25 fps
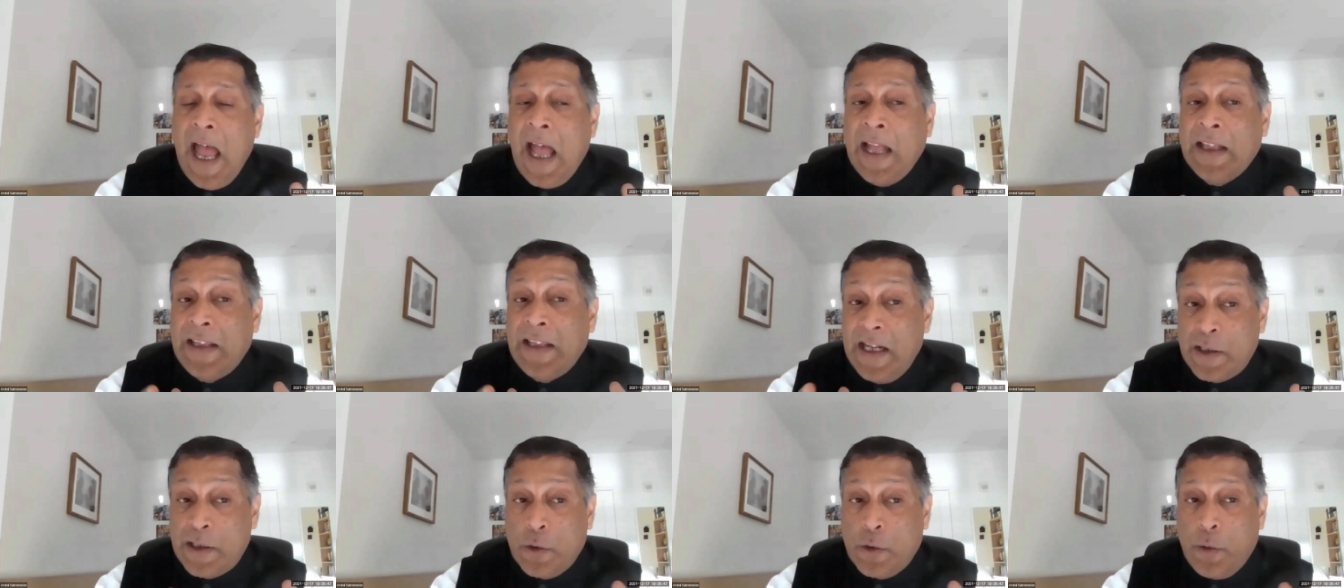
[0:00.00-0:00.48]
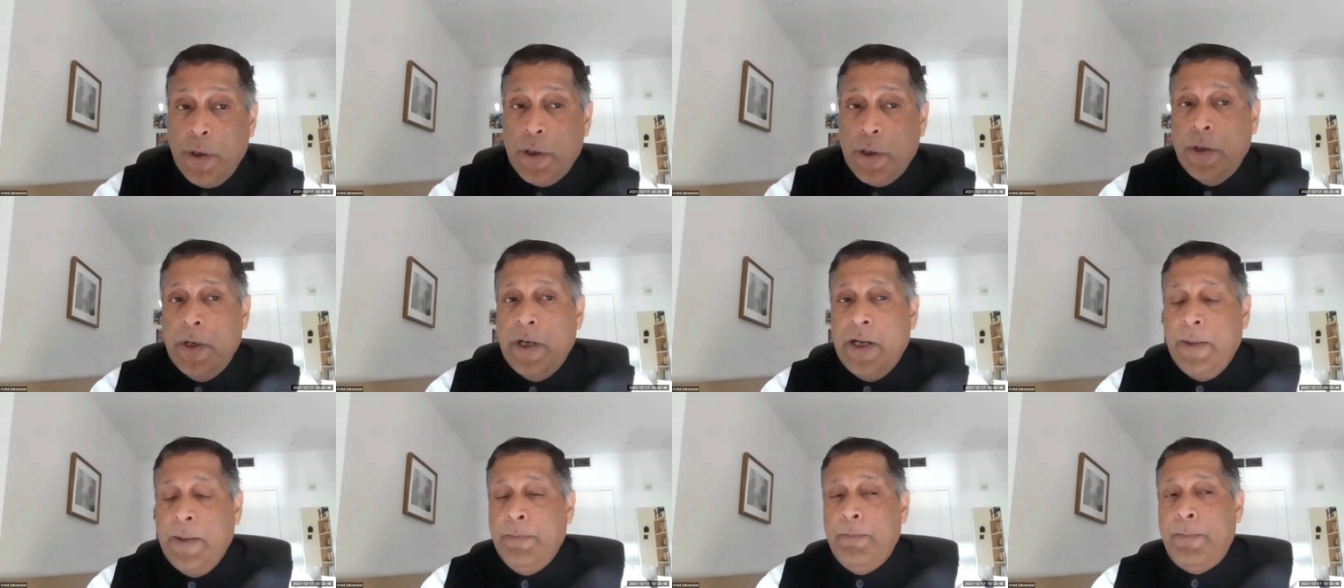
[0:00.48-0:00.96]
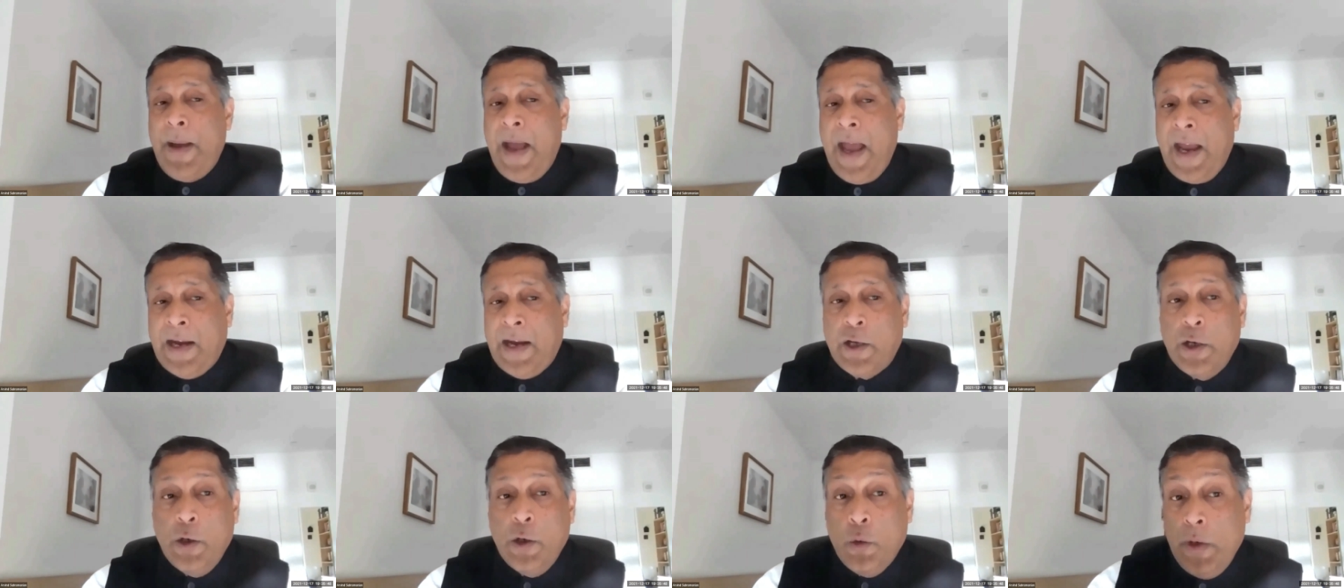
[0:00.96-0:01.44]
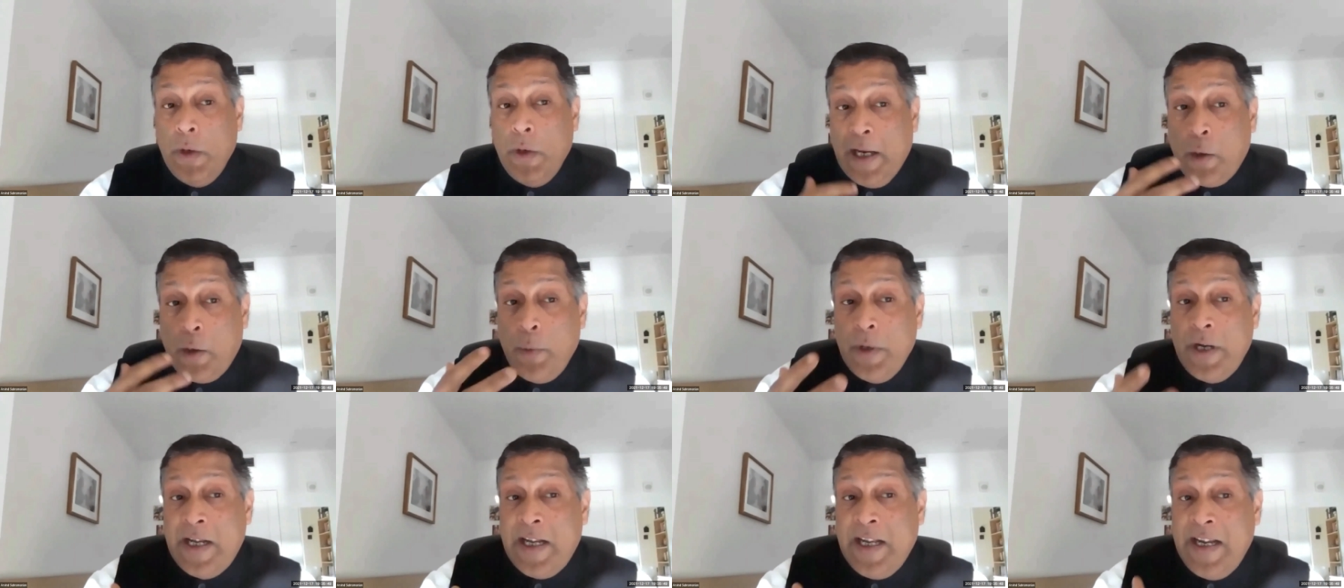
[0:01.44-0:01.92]
and that's going to impact,
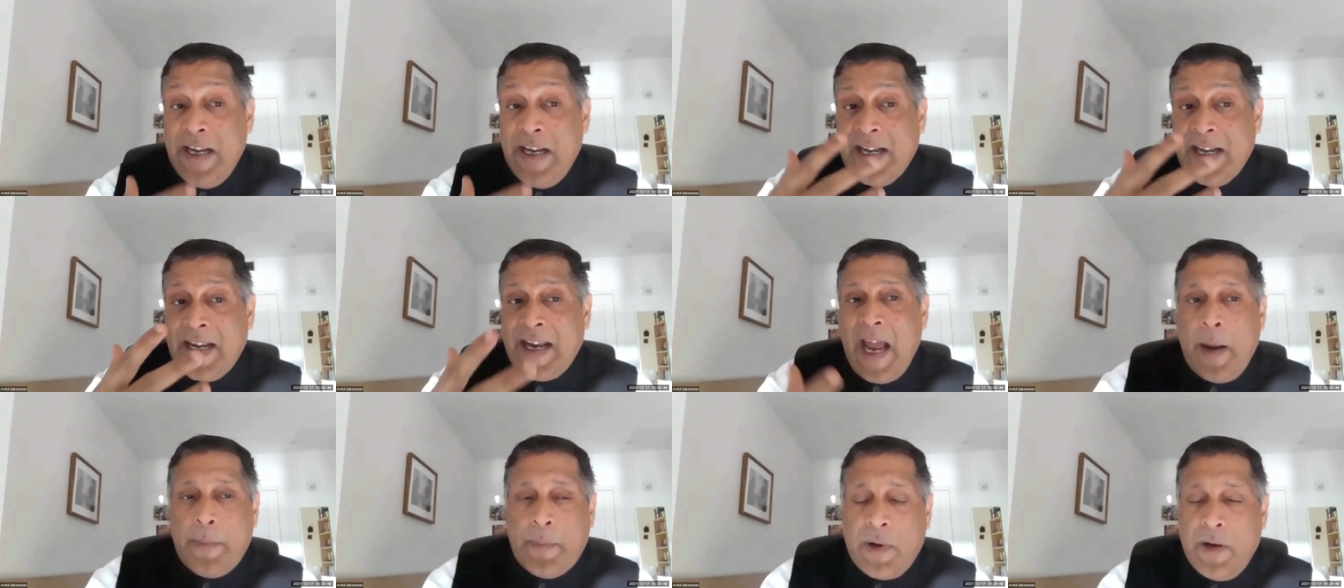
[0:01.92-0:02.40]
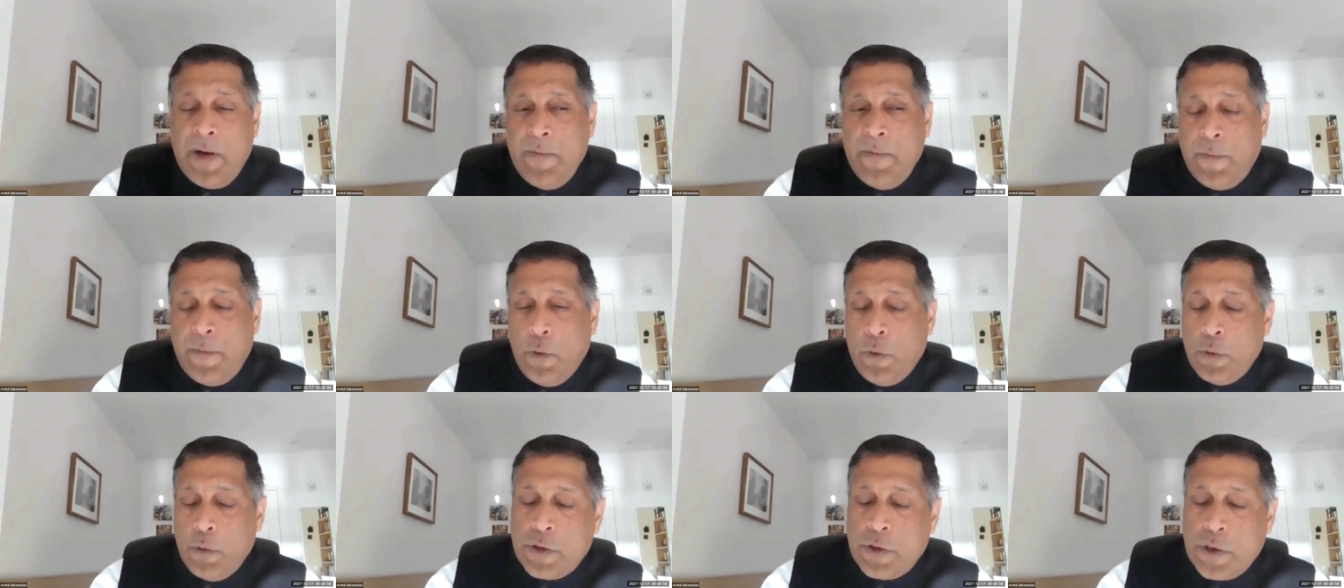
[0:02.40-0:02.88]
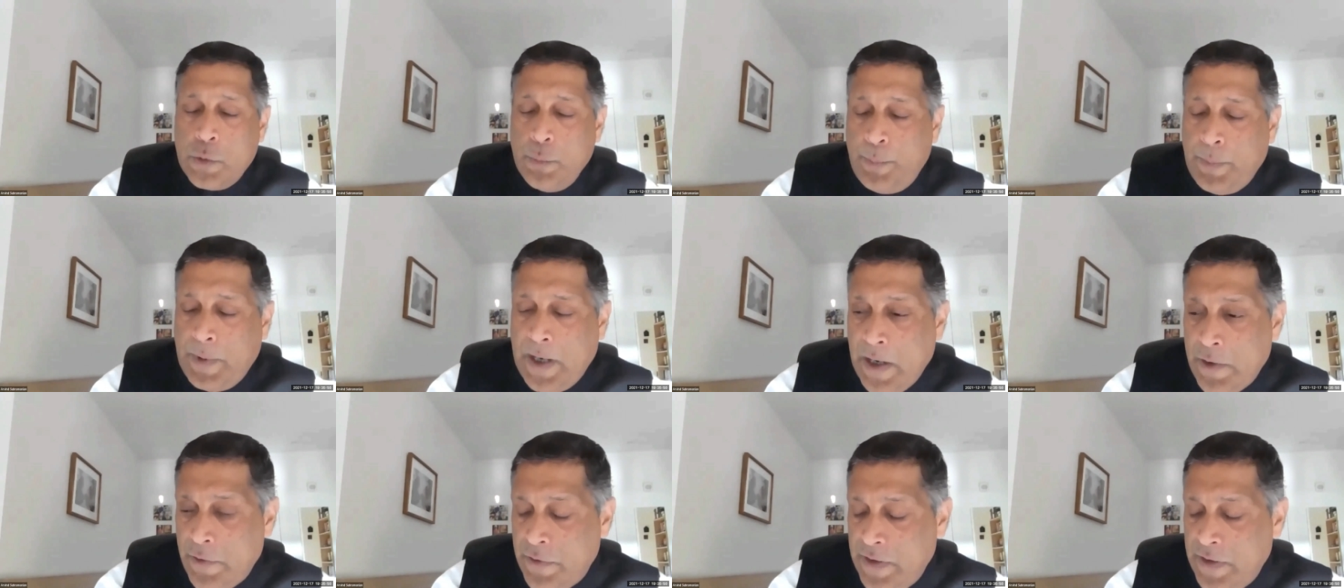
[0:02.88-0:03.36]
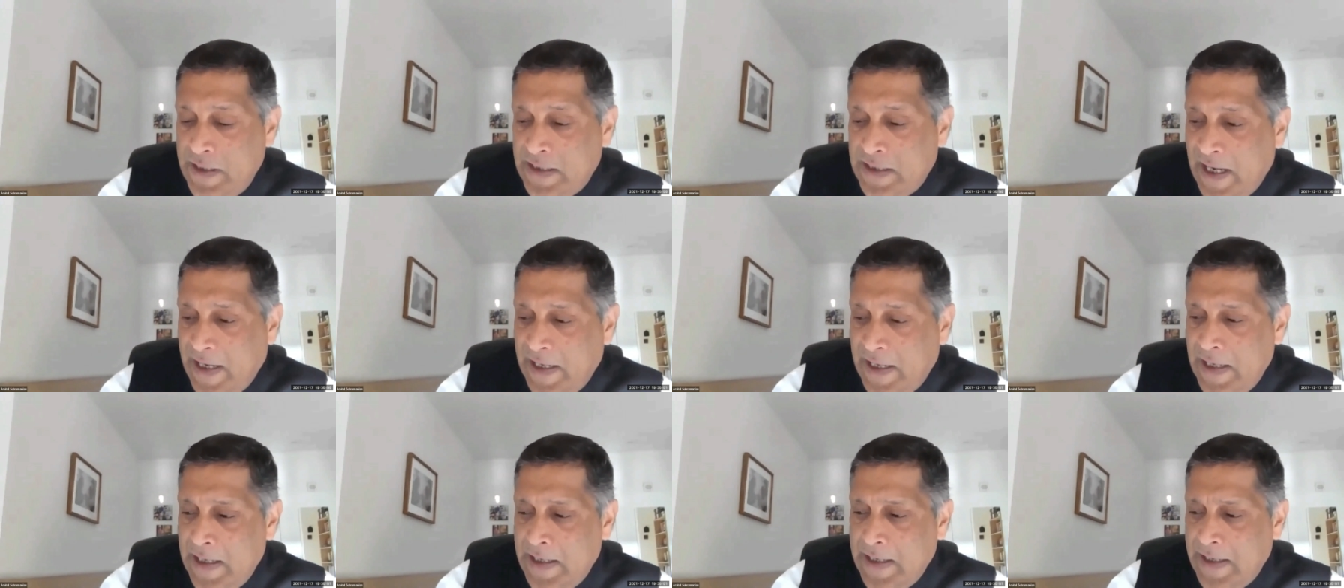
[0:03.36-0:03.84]
liquidity and capital flows to countries
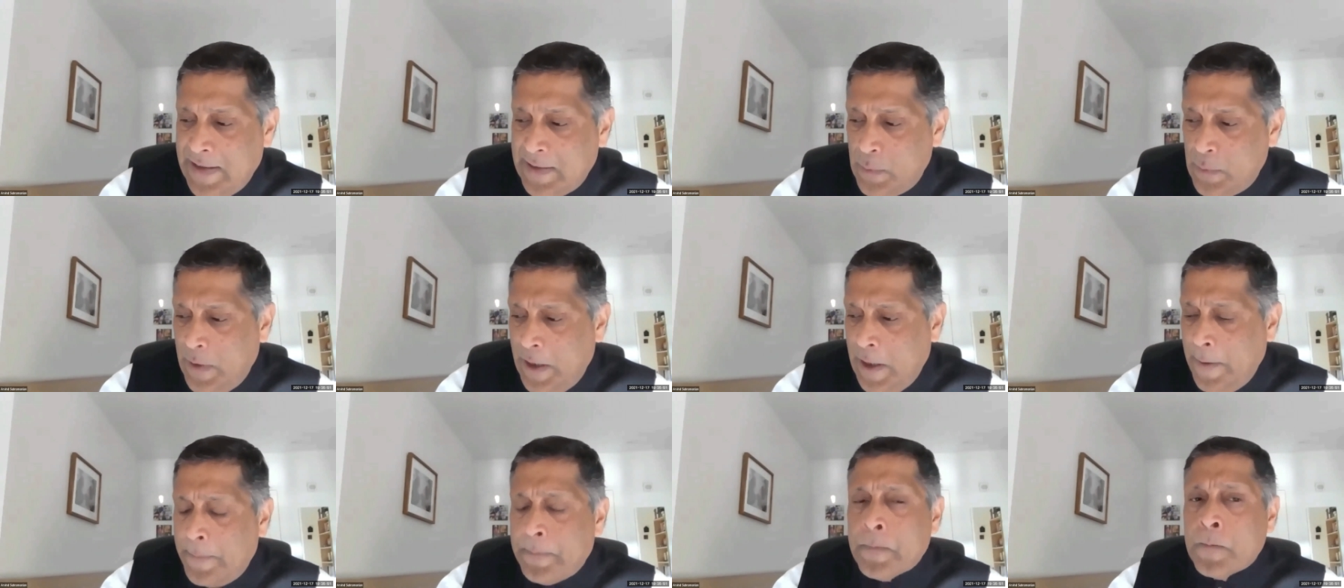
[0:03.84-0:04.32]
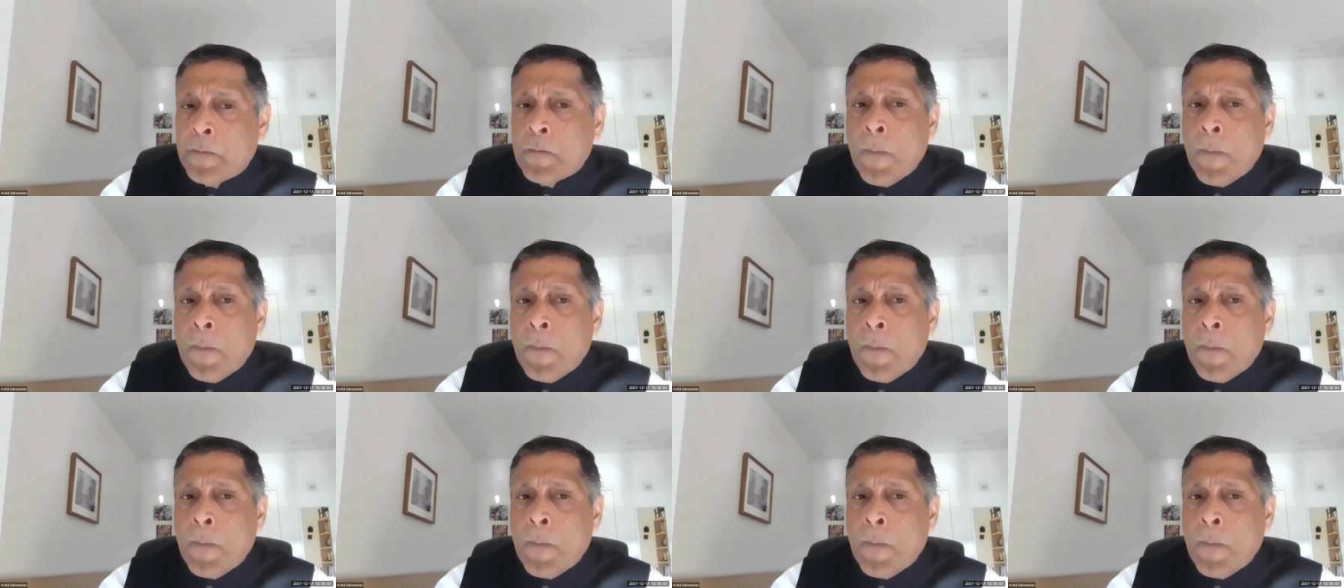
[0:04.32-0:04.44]
like India as well.